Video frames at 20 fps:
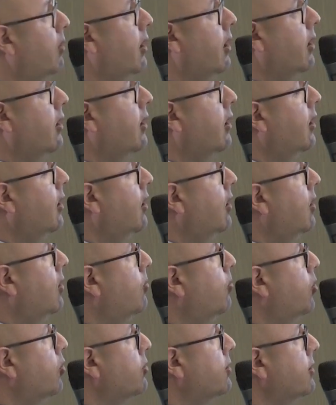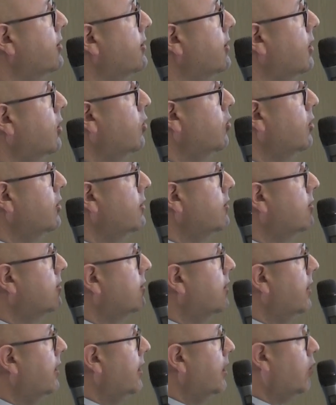by processing
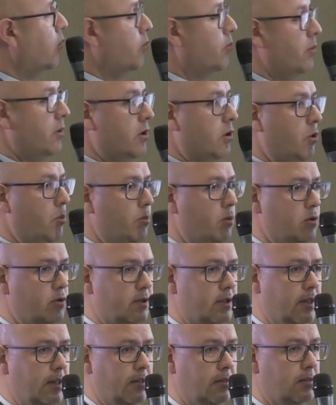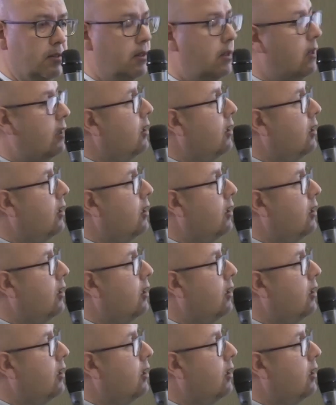units and equipment on both sides.